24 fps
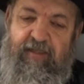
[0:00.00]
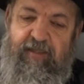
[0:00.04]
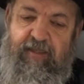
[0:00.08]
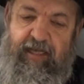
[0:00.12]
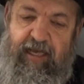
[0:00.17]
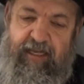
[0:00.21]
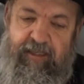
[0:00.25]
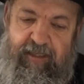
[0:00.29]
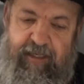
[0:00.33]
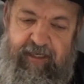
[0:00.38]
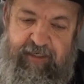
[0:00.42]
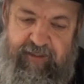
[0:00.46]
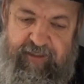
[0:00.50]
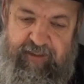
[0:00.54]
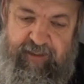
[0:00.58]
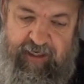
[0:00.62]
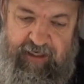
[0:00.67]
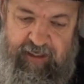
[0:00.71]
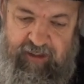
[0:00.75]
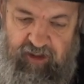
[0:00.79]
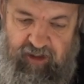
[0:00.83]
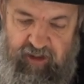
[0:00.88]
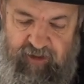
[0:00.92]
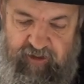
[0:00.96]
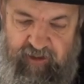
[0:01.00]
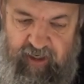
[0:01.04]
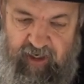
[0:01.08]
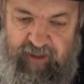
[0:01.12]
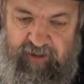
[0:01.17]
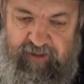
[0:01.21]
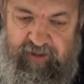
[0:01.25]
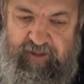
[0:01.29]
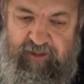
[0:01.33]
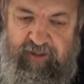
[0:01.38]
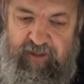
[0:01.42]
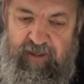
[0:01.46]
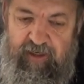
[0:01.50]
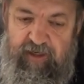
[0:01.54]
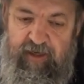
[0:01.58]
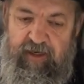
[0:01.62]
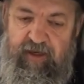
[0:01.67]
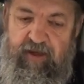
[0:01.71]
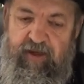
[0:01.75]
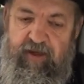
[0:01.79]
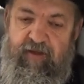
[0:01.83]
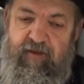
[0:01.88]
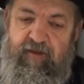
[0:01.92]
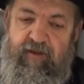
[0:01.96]
that this teaches us
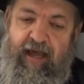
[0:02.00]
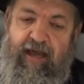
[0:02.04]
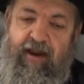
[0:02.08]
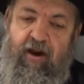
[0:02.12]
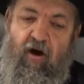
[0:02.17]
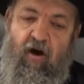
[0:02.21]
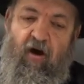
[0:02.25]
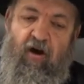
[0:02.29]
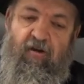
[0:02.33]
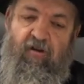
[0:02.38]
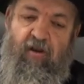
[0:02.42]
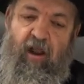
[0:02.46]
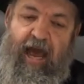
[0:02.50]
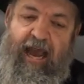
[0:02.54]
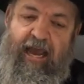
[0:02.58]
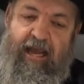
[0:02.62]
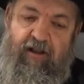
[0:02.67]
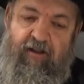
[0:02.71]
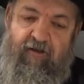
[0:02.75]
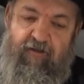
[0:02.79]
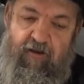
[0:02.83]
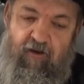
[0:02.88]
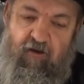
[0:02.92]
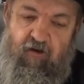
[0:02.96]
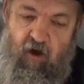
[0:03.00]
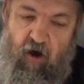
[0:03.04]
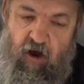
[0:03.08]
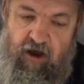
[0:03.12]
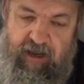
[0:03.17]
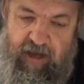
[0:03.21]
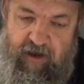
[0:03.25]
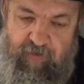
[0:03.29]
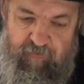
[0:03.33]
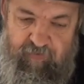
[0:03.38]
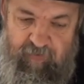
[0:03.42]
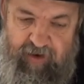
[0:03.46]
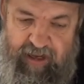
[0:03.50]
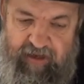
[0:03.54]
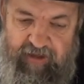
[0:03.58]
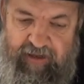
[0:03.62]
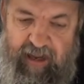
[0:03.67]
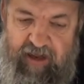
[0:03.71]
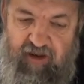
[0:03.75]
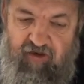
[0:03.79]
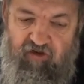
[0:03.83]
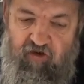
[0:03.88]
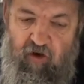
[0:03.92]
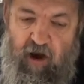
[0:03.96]
that unlike the Goyim, that
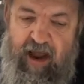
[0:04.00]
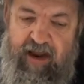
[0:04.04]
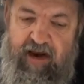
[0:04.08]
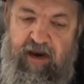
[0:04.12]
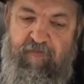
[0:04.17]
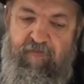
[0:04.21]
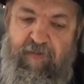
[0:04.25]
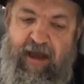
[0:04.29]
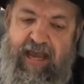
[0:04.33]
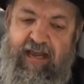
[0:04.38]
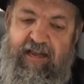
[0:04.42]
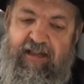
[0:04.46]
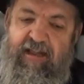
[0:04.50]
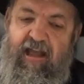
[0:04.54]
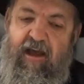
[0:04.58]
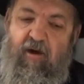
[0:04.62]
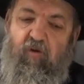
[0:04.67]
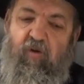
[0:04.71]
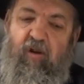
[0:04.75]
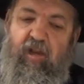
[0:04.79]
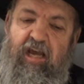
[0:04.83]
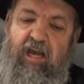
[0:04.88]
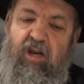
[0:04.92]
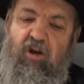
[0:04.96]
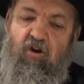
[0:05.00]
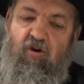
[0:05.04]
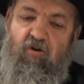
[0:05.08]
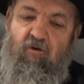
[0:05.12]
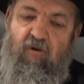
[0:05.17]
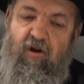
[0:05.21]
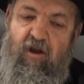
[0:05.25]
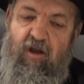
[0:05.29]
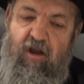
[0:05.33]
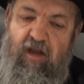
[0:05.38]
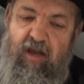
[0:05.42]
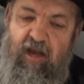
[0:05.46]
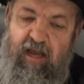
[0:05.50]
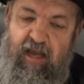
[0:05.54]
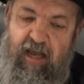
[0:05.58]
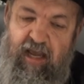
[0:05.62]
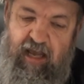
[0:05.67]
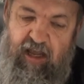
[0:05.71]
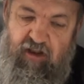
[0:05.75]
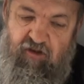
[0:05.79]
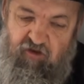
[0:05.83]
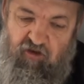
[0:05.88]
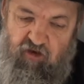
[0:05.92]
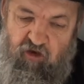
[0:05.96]
they try to make their leader
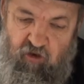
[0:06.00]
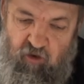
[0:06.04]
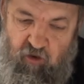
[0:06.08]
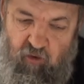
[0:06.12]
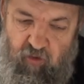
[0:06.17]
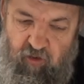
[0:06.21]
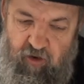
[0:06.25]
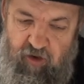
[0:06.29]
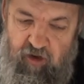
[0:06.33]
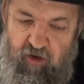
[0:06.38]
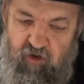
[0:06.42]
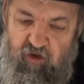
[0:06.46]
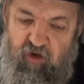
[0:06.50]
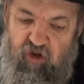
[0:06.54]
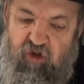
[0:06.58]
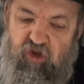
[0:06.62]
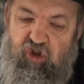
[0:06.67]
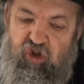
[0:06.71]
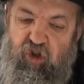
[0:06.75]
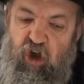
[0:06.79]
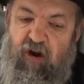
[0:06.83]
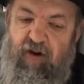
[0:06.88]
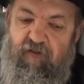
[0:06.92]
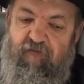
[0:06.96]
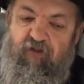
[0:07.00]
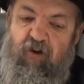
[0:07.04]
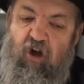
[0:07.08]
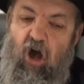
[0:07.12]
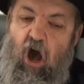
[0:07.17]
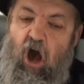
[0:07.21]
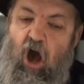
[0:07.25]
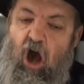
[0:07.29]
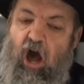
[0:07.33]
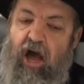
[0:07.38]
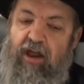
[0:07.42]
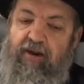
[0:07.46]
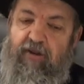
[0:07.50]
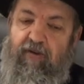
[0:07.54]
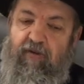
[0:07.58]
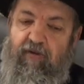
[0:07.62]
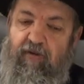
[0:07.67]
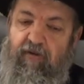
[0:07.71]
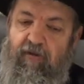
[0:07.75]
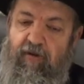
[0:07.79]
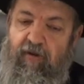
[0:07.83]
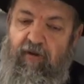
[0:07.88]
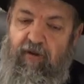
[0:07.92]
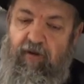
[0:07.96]
into the Son of God.
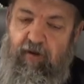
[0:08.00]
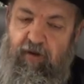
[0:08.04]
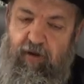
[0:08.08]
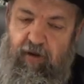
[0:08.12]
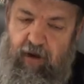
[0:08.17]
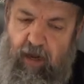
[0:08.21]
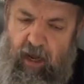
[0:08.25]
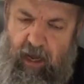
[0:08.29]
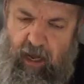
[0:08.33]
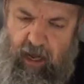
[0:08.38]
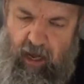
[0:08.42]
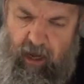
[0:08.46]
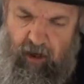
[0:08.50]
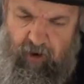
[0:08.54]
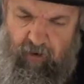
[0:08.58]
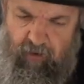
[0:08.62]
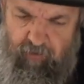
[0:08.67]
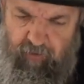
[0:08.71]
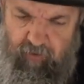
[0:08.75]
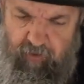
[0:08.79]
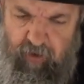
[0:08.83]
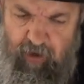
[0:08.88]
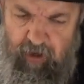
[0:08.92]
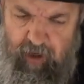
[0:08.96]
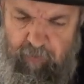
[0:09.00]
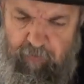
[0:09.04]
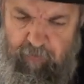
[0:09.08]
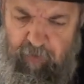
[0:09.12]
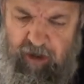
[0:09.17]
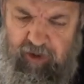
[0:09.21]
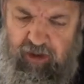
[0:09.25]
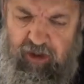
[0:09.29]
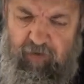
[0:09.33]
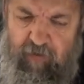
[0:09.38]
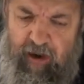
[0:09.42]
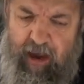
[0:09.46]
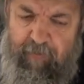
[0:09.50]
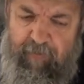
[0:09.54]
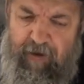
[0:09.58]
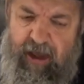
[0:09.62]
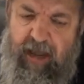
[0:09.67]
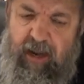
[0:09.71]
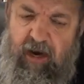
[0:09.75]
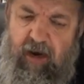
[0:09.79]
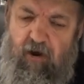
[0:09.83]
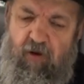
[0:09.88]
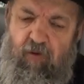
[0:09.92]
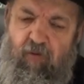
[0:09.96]
No, Moshe
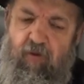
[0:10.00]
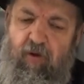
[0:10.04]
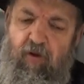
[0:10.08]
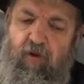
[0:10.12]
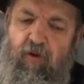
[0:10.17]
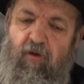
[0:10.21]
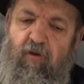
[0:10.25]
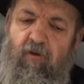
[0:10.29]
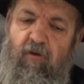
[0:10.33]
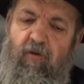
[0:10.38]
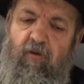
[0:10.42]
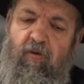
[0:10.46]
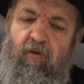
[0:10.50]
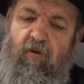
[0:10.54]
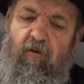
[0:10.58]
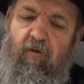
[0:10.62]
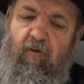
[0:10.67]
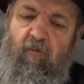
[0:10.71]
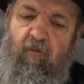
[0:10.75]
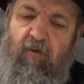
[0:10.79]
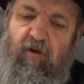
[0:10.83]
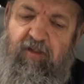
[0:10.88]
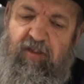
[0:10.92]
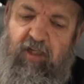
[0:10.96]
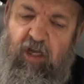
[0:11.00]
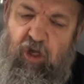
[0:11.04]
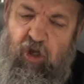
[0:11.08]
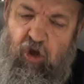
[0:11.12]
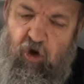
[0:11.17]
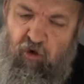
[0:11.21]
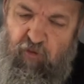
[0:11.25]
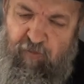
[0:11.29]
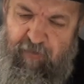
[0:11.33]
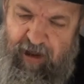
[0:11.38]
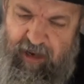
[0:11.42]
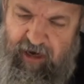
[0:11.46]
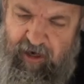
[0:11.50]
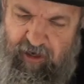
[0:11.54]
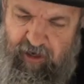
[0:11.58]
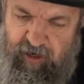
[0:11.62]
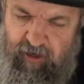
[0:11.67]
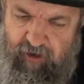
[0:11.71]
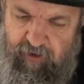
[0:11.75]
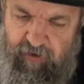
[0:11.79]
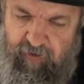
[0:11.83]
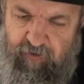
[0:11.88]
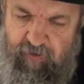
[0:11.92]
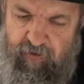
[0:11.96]
Rabbeinu was a human,
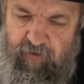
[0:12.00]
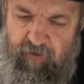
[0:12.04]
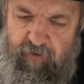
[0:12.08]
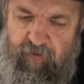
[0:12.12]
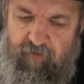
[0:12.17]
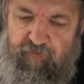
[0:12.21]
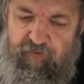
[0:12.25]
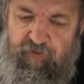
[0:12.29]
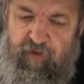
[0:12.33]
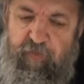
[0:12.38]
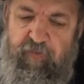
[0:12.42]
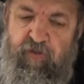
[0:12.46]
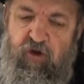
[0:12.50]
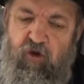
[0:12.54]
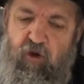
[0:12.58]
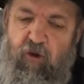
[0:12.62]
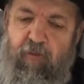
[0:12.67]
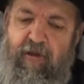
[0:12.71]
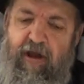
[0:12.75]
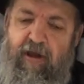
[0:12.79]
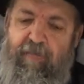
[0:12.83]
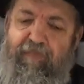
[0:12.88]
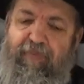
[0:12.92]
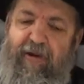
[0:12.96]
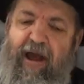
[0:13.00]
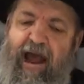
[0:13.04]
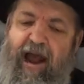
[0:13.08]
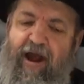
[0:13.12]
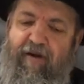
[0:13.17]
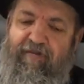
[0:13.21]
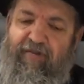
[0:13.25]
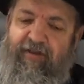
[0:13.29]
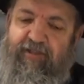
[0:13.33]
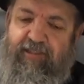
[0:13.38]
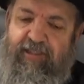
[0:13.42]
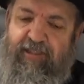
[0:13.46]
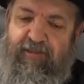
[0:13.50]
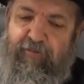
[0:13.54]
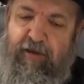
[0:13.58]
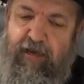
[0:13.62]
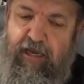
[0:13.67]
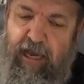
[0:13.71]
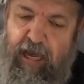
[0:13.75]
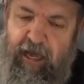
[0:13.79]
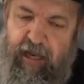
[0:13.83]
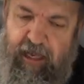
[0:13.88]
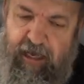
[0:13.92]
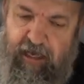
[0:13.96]
from human parents. Now,
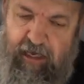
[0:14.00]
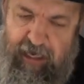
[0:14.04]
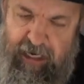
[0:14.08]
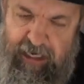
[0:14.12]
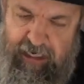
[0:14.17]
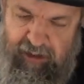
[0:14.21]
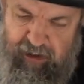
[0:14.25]
on